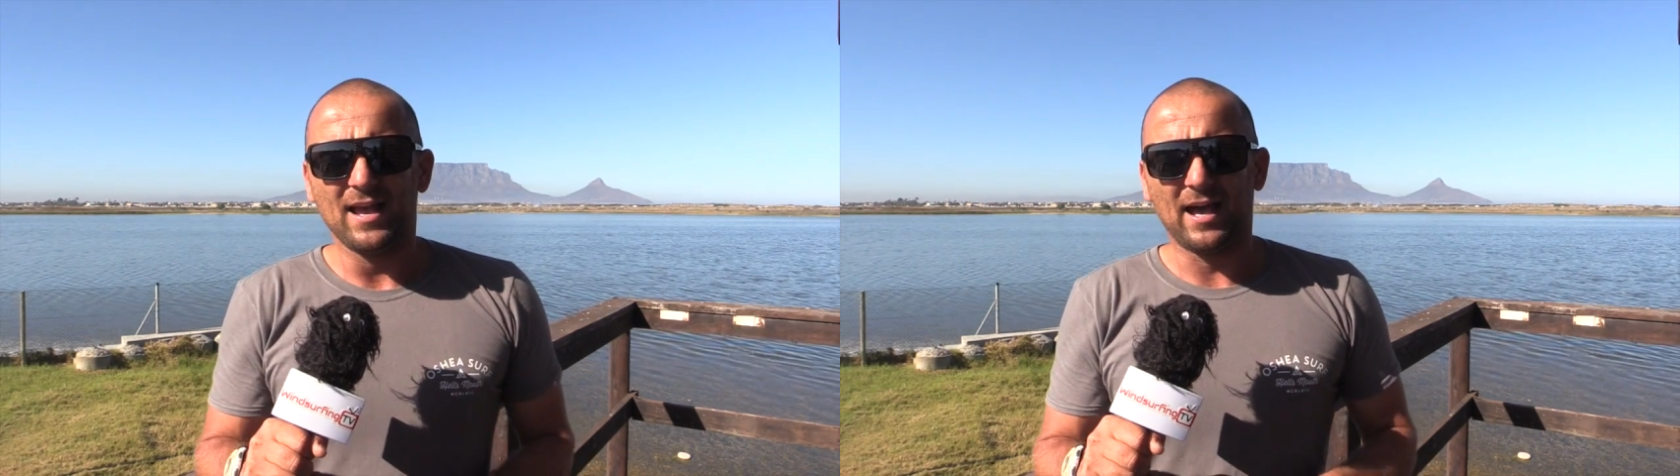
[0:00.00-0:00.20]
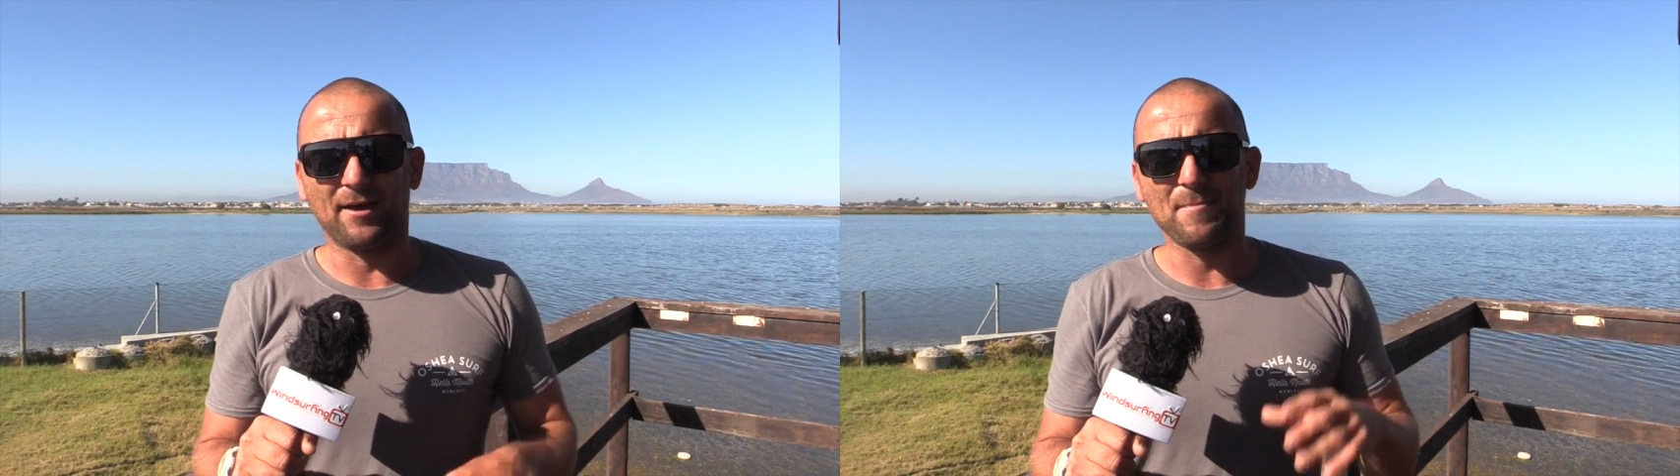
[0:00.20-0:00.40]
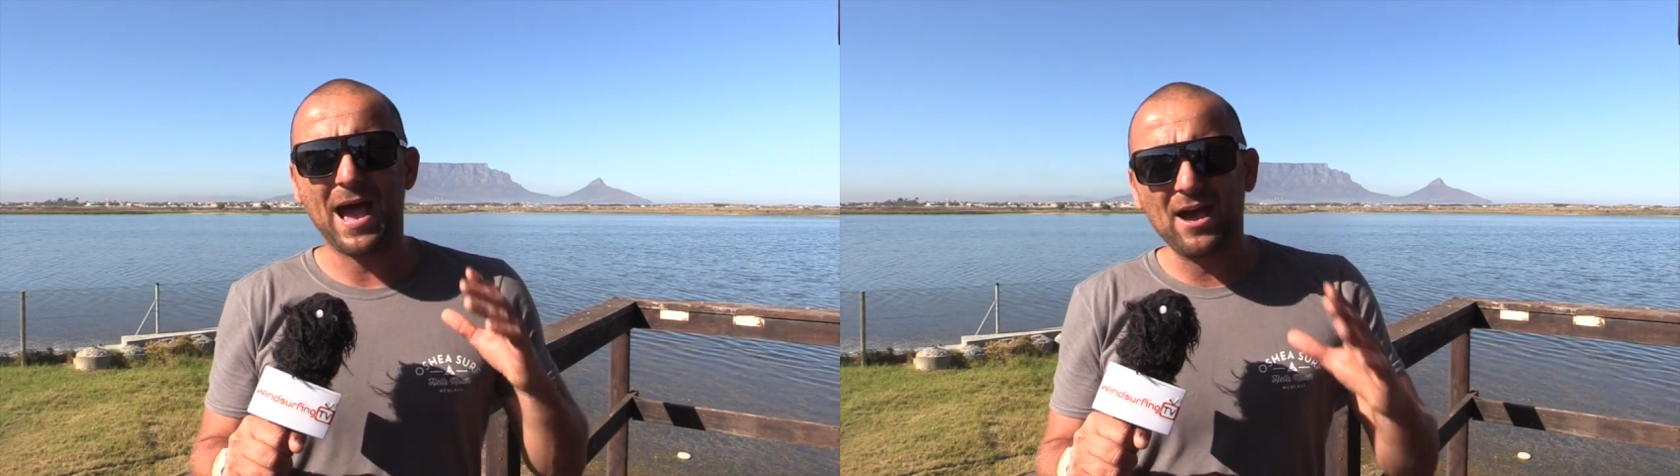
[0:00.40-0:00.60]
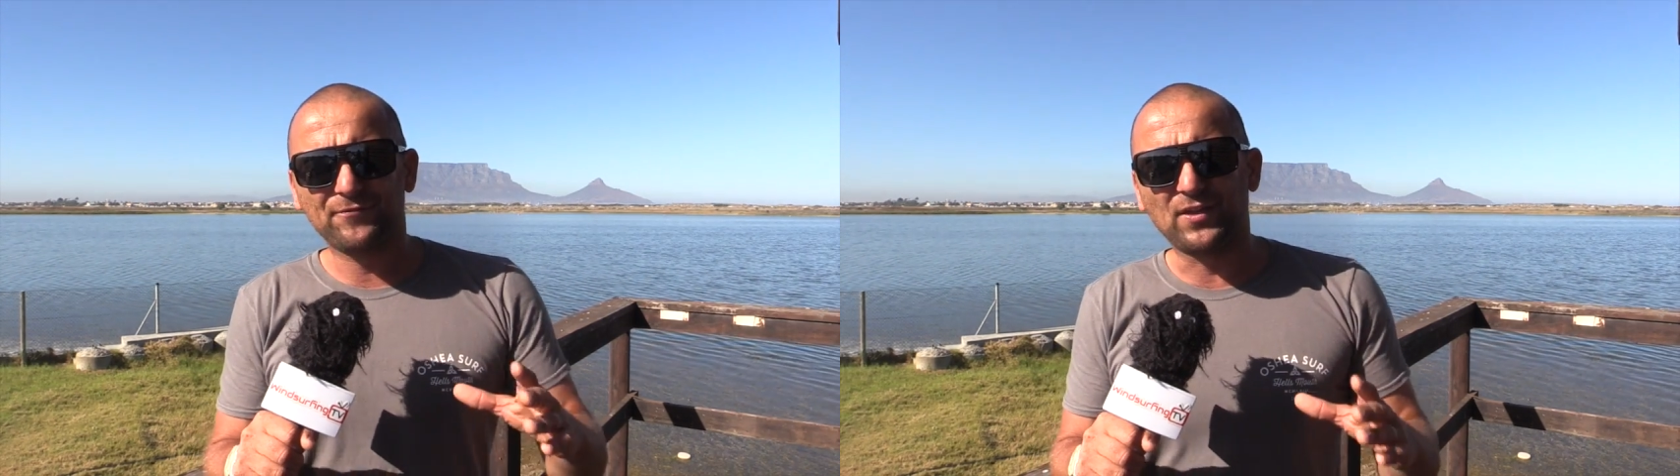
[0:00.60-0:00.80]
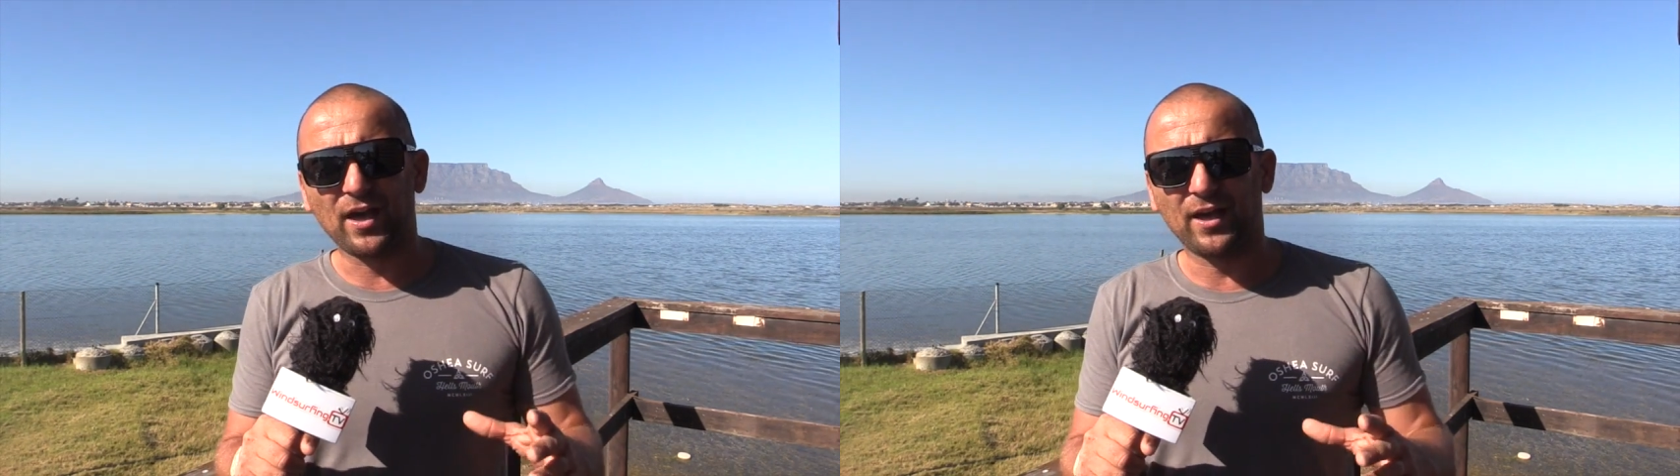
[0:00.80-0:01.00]

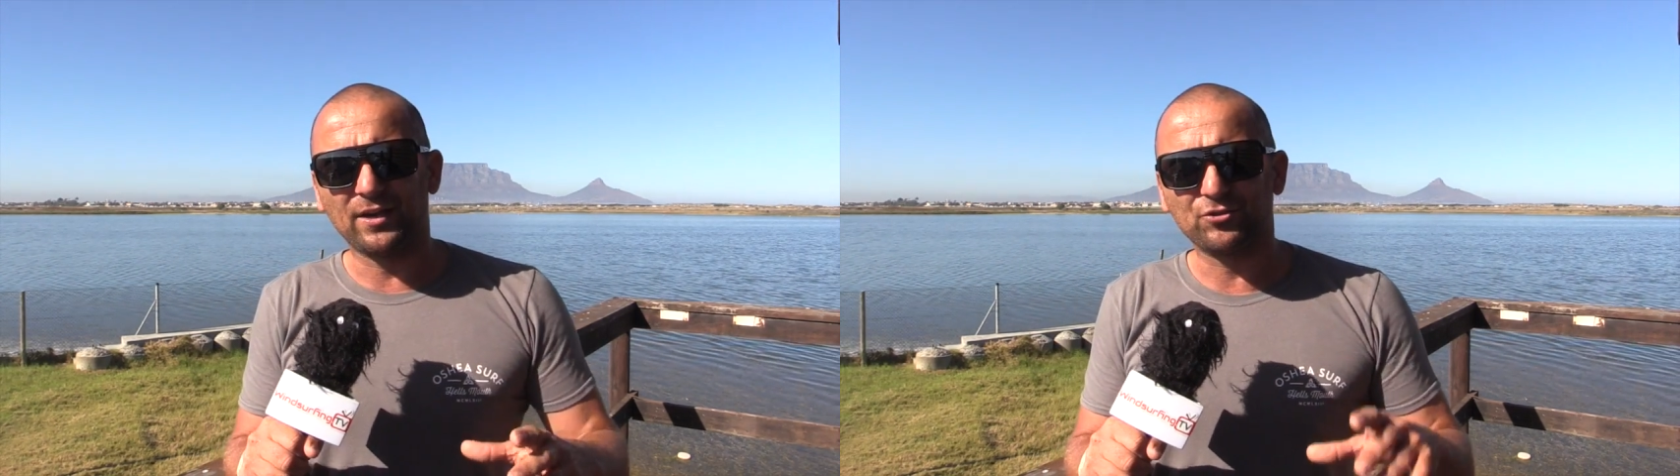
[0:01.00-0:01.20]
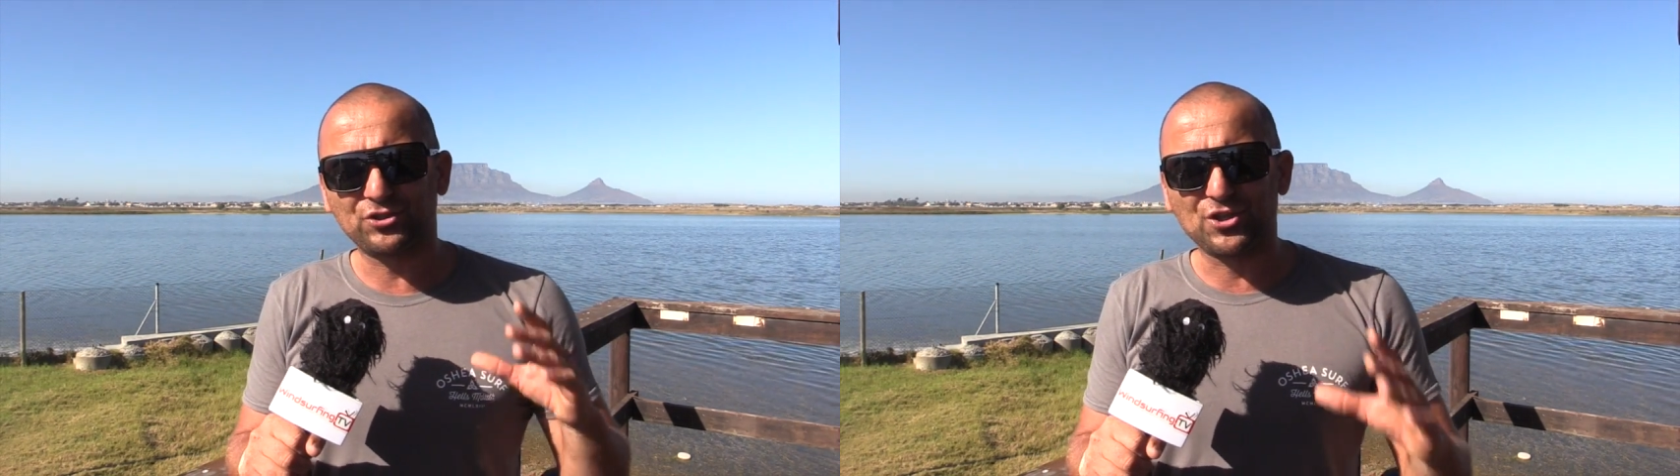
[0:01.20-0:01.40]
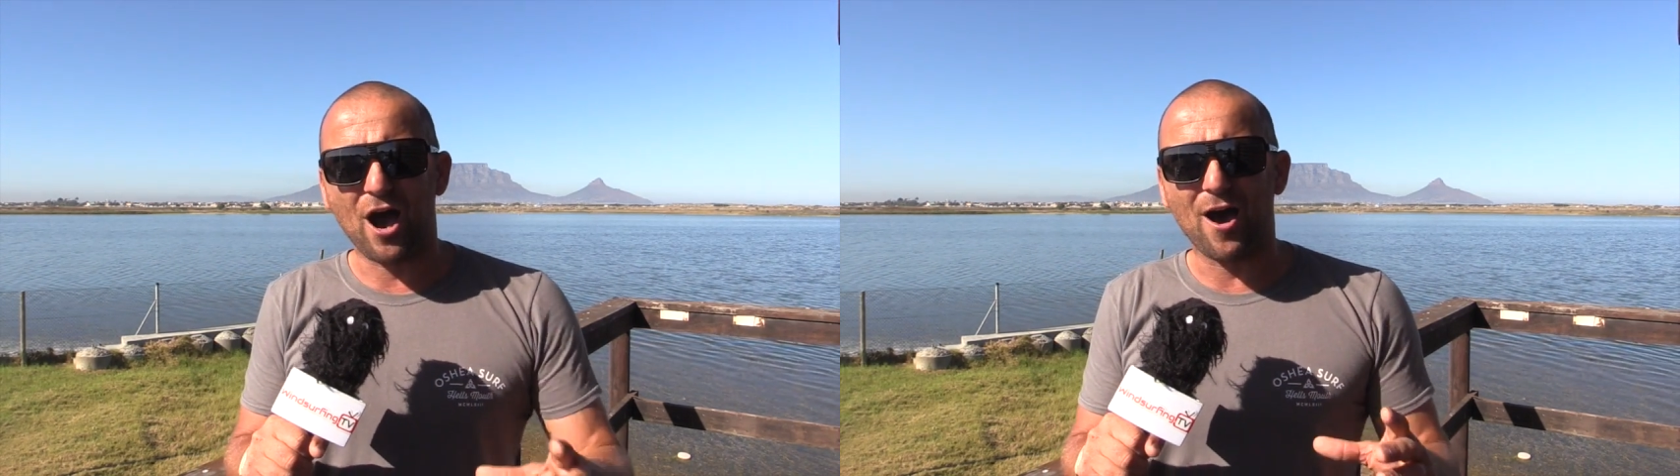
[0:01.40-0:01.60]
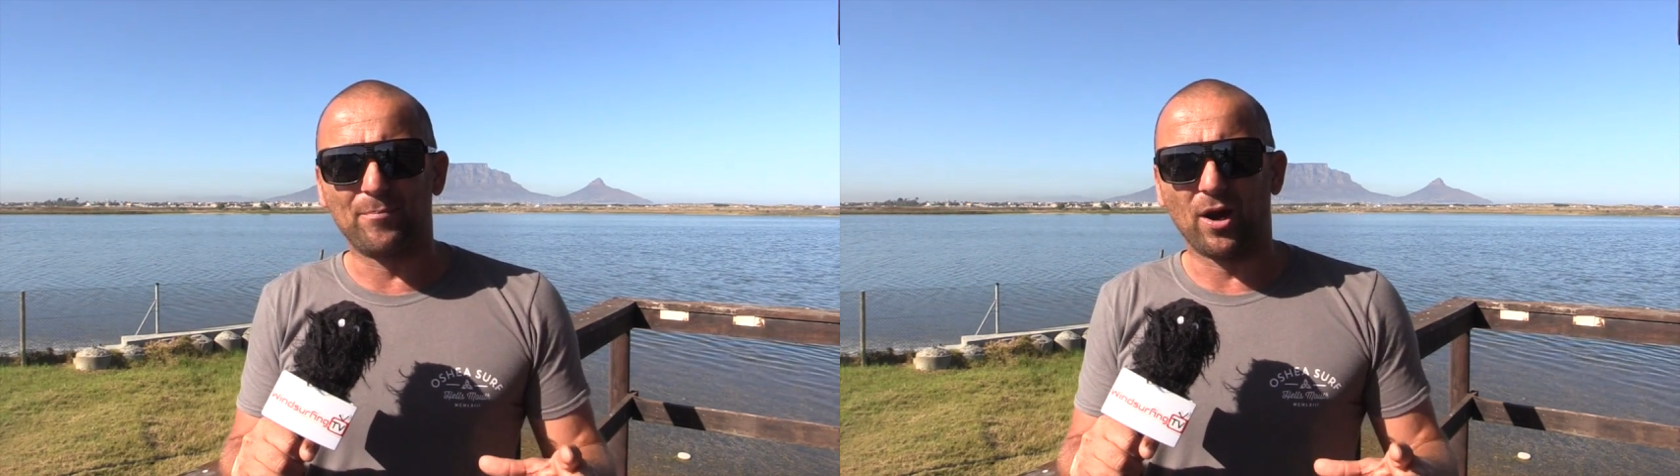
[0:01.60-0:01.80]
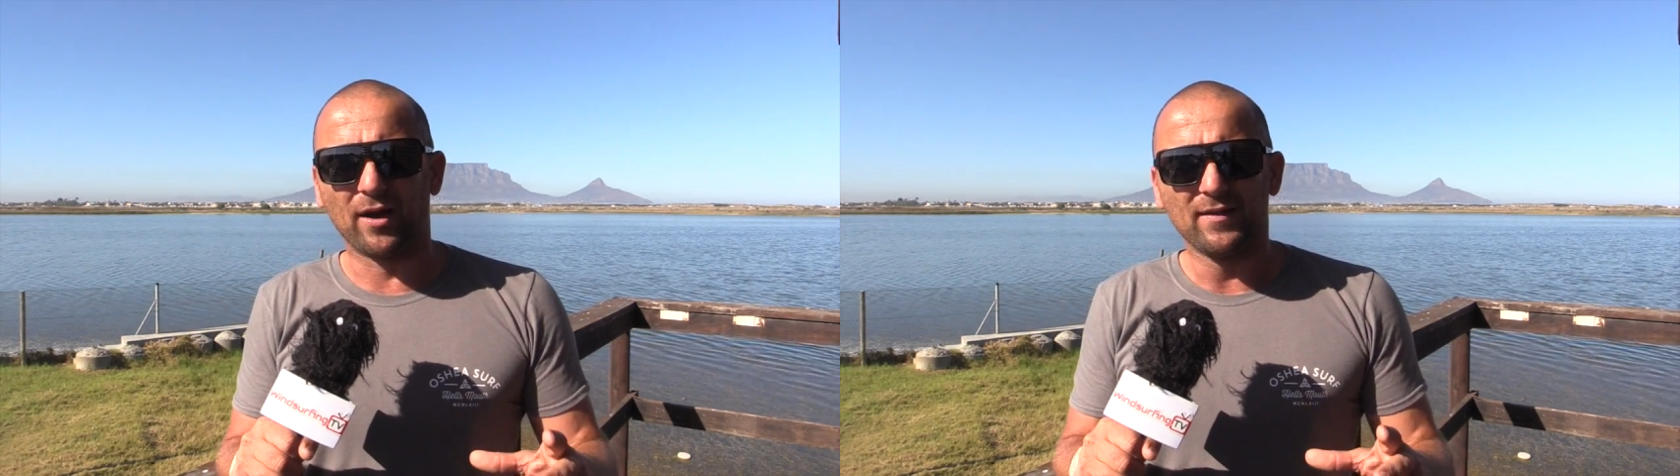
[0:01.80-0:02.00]
After
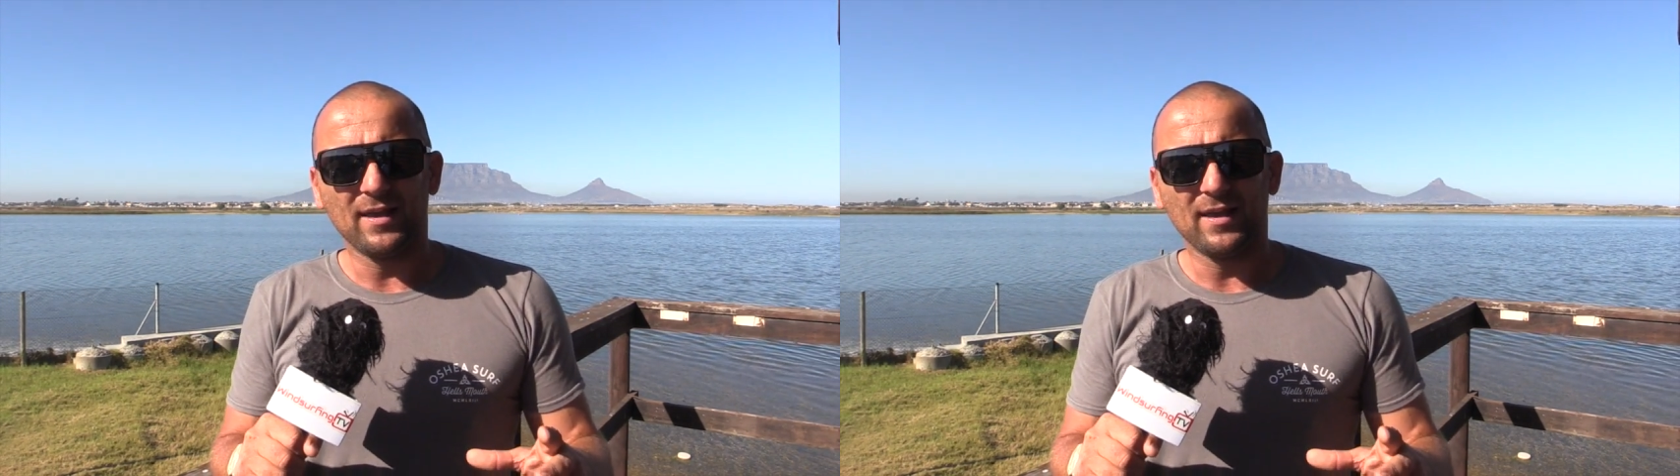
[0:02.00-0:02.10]
Scarborough,